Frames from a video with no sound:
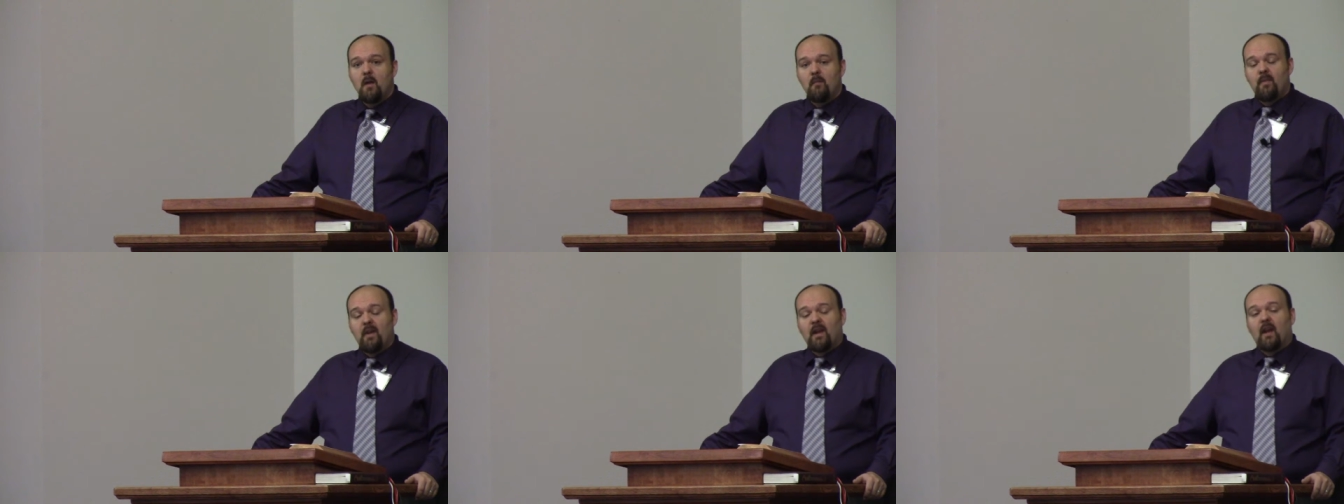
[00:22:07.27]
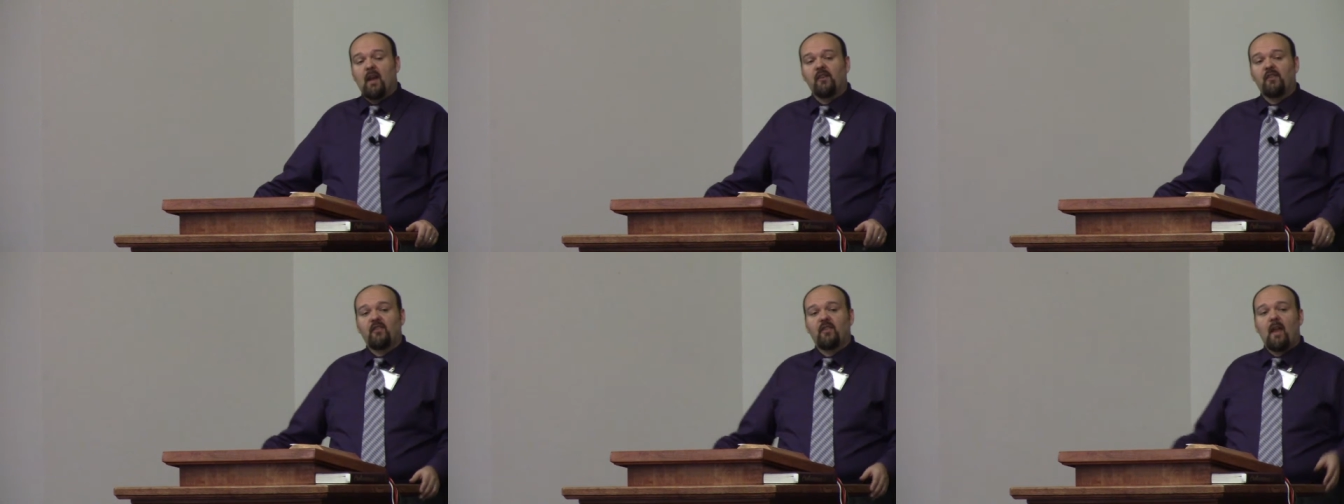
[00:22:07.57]

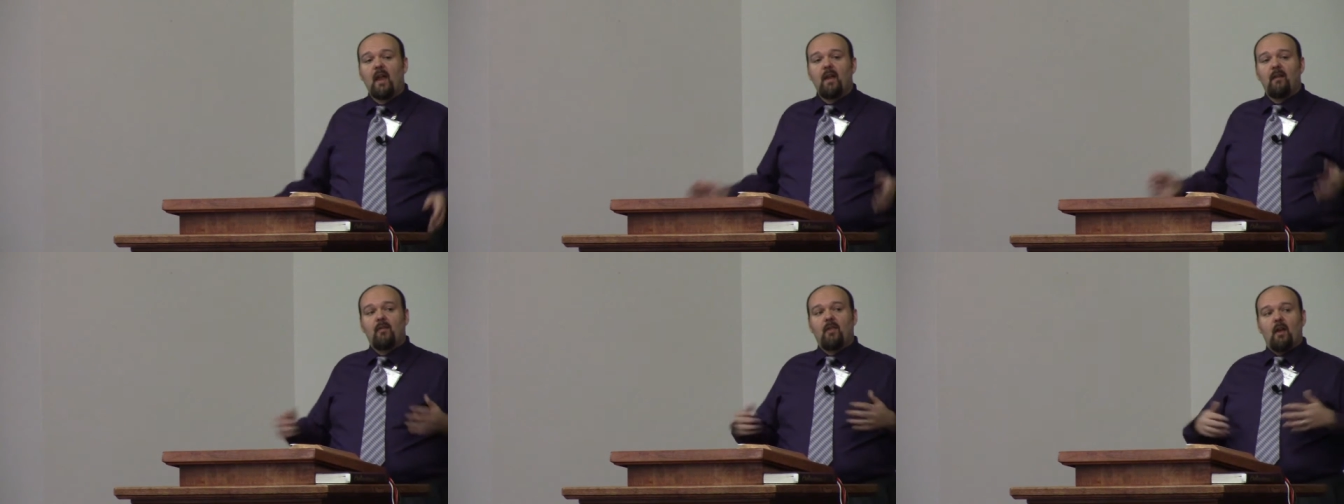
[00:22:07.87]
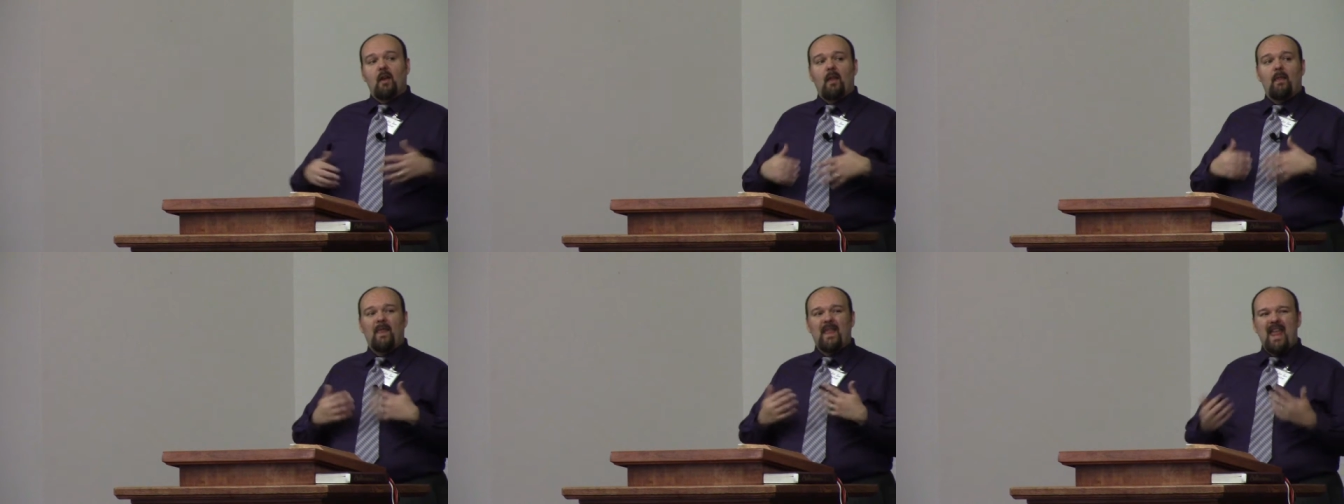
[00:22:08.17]
Because
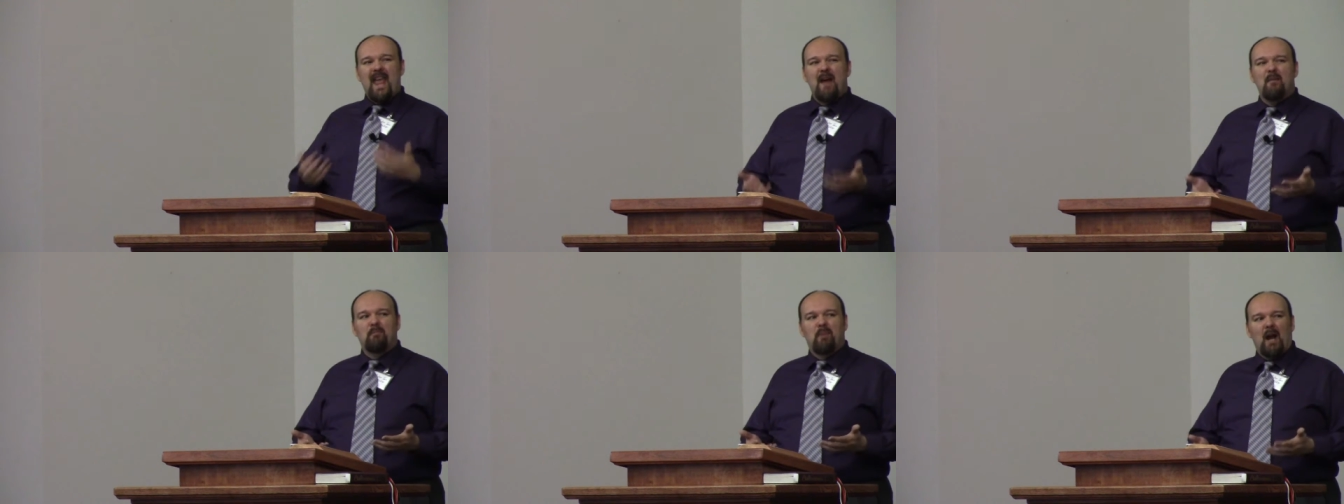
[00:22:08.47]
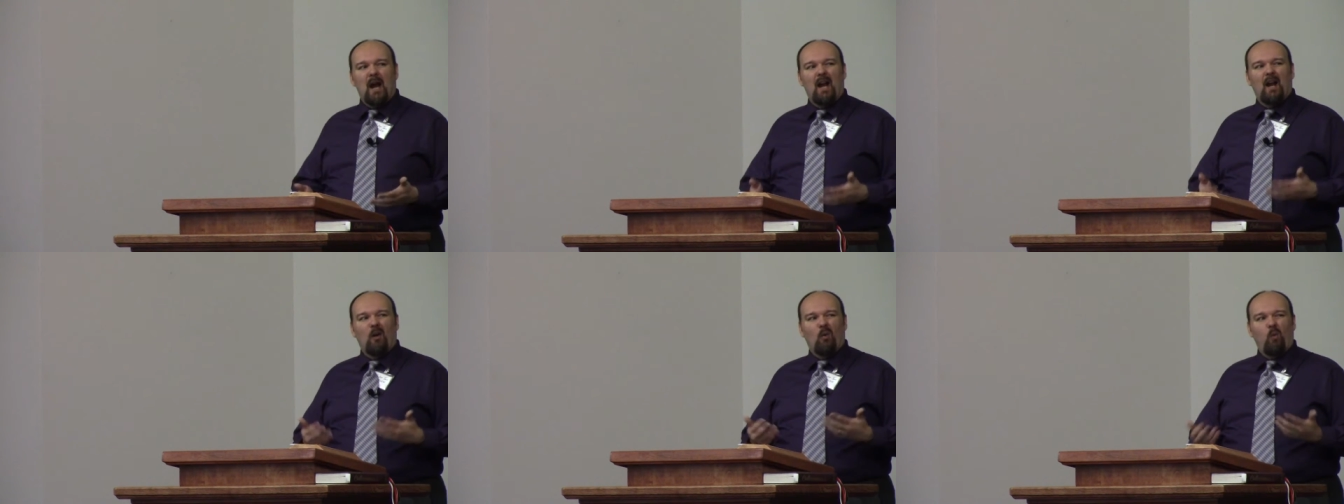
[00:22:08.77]
the
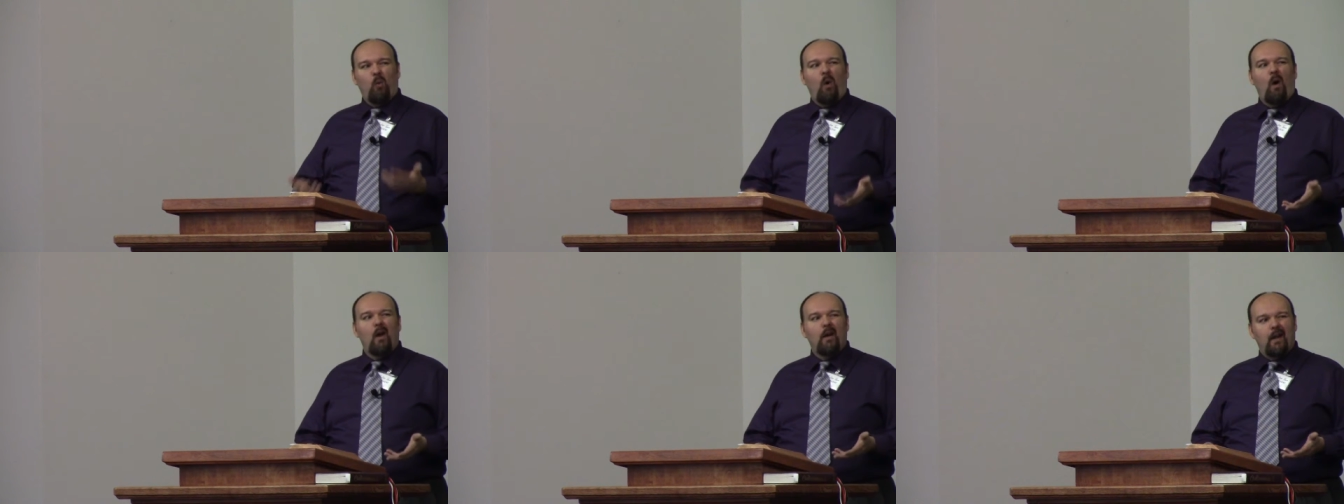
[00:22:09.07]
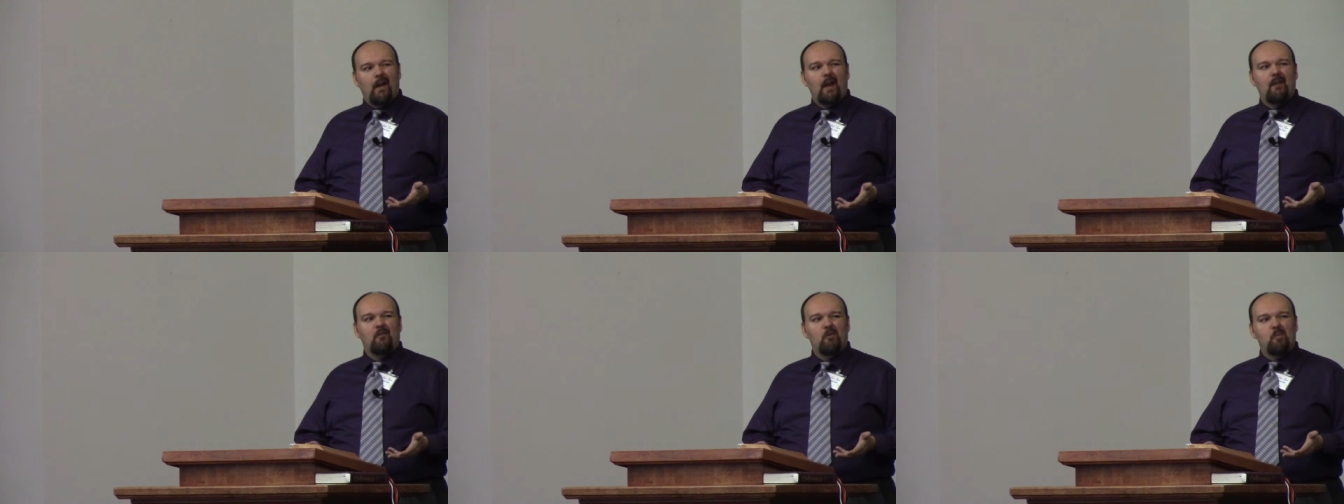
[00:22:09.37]
empire
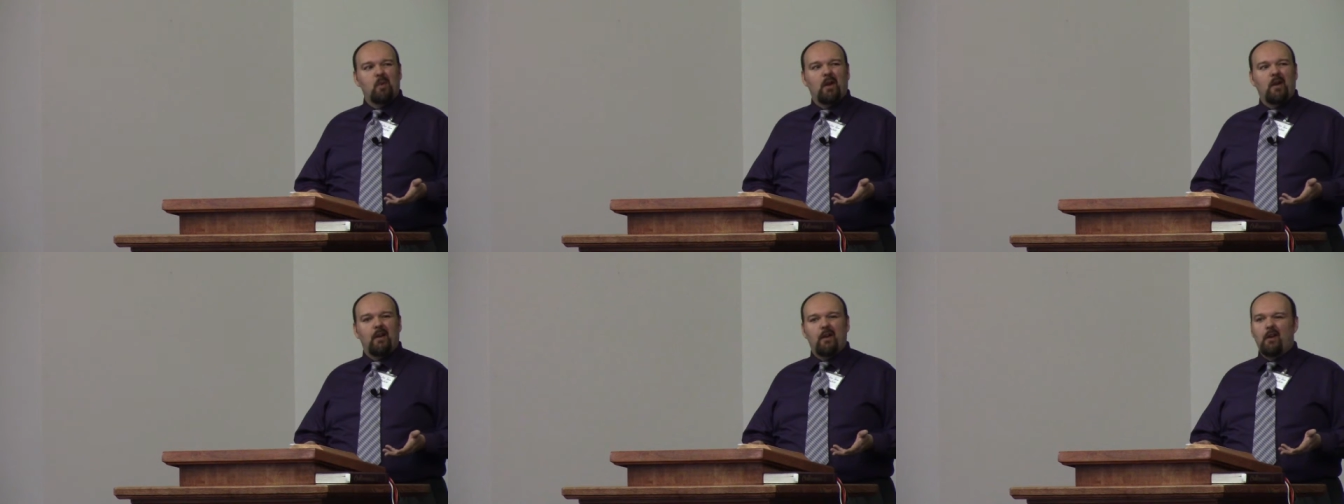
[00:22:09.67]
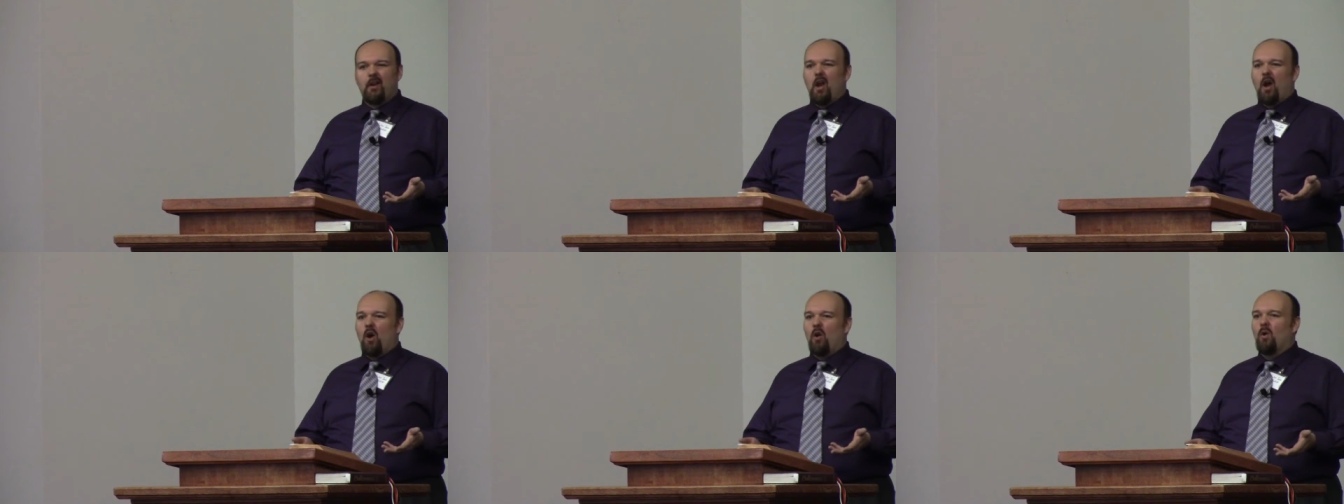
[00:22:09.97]
wanted everybody
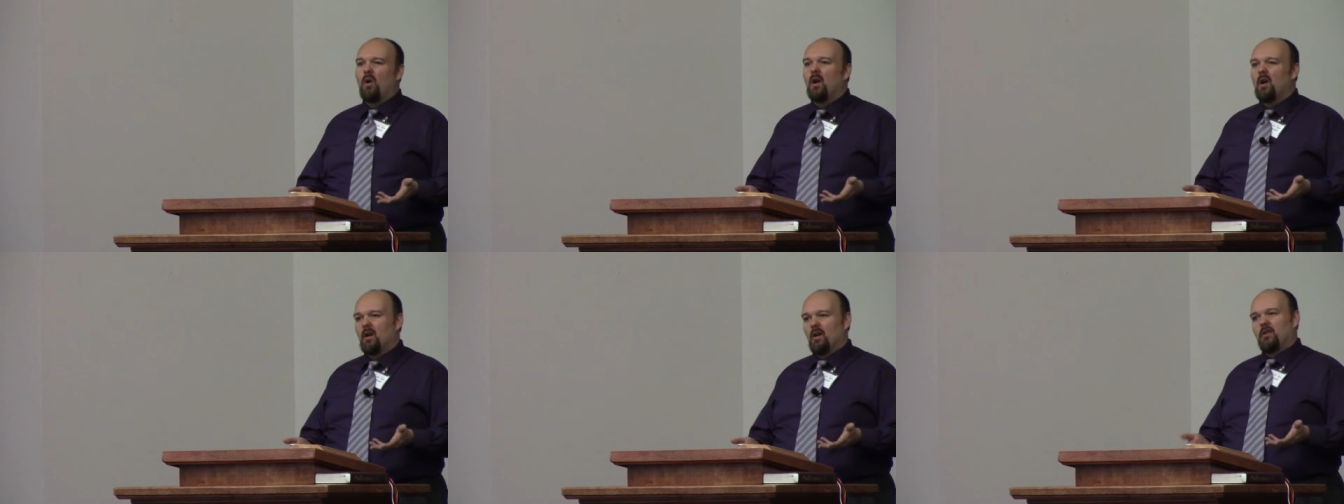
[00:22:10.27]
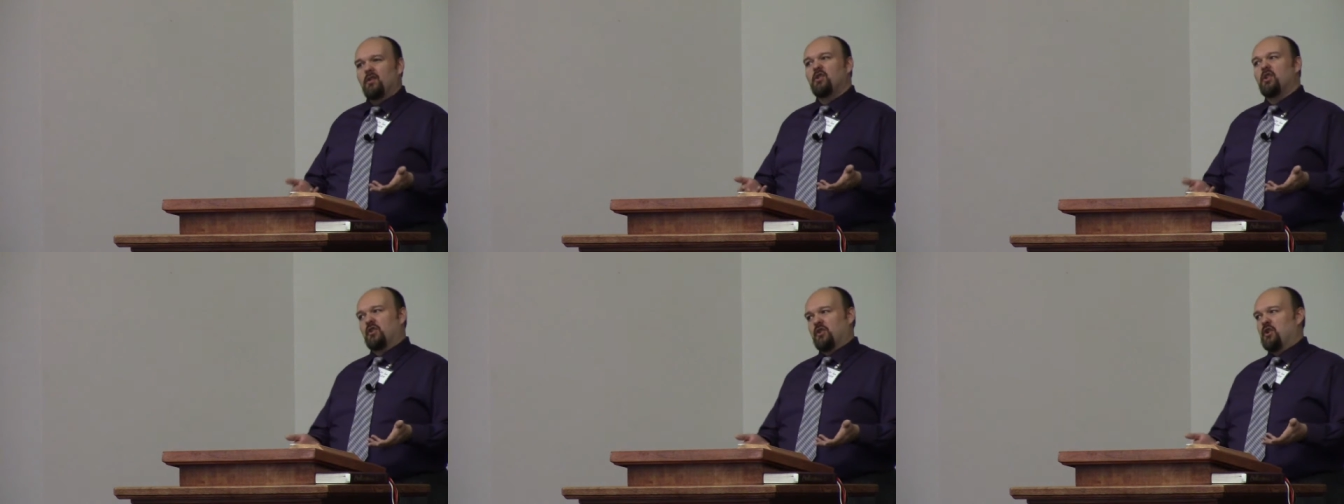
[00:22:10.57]
to know
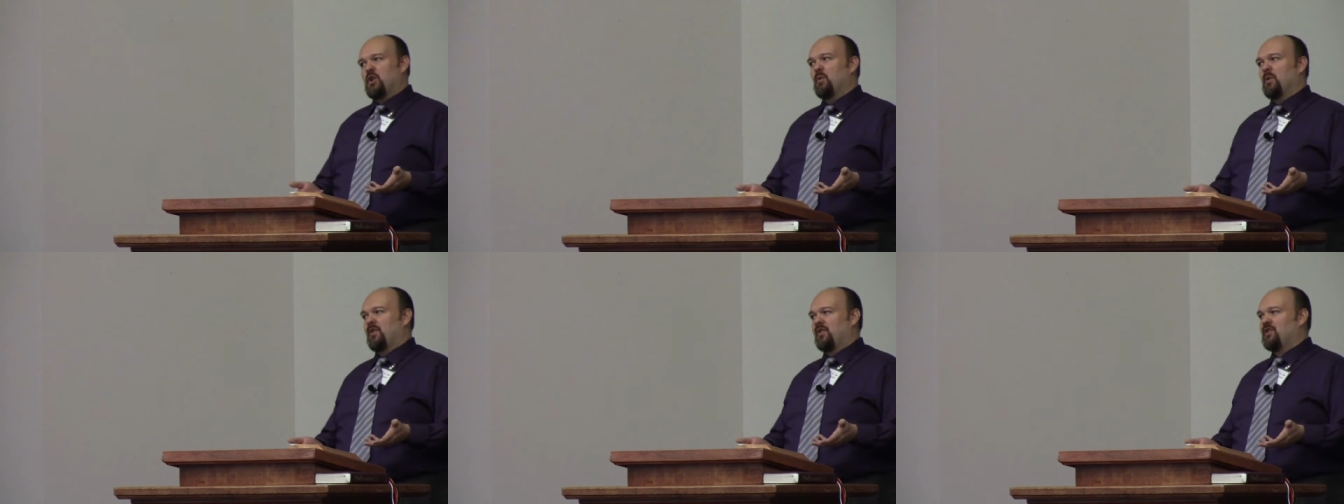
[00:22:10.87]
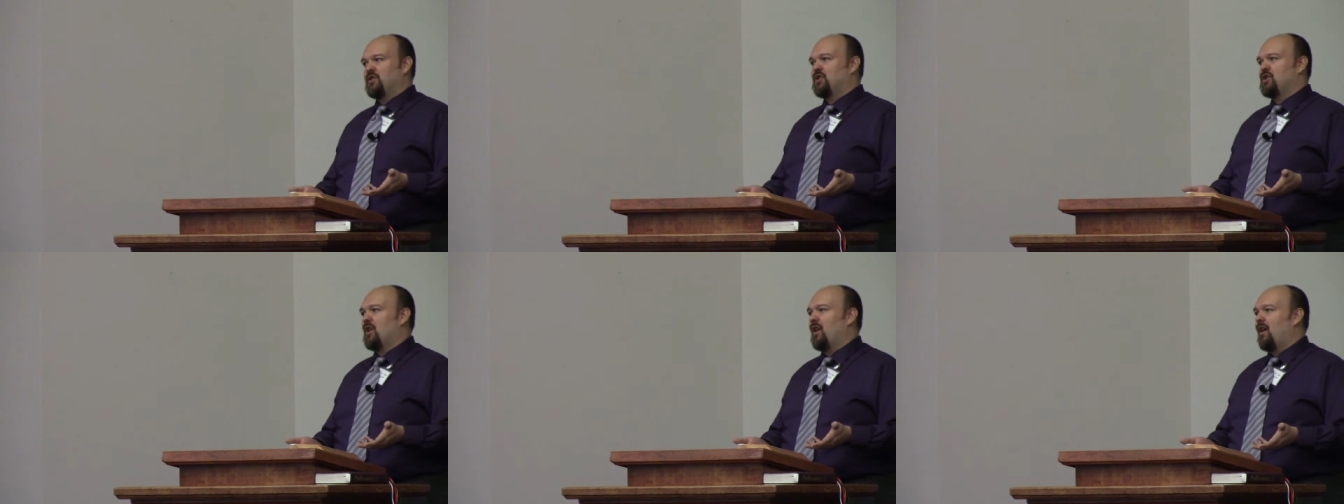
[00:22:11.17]
just who was
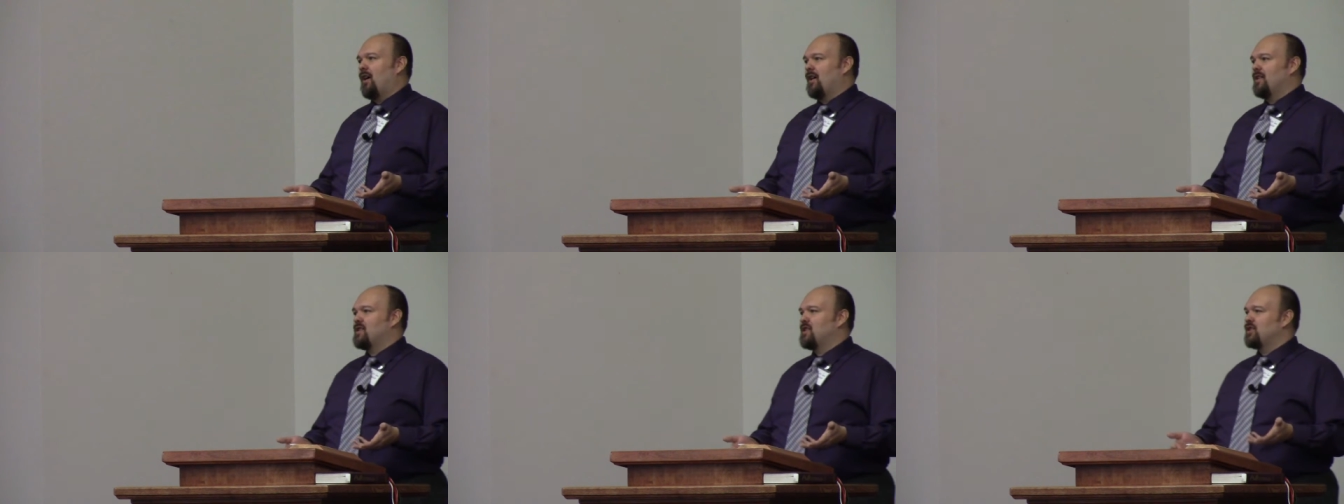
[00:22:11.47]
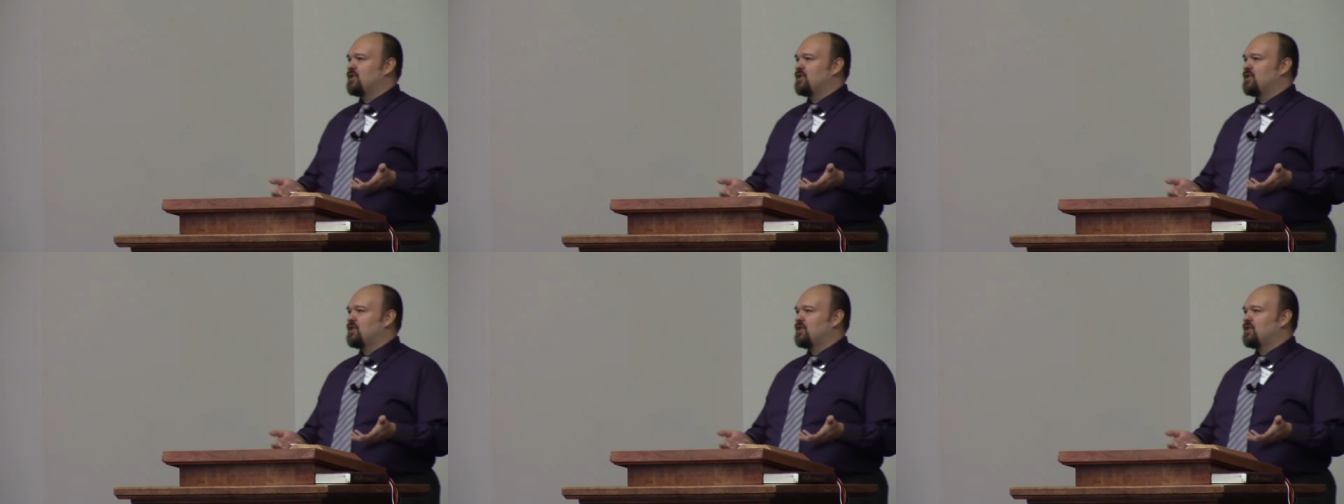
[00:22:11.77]
in charge.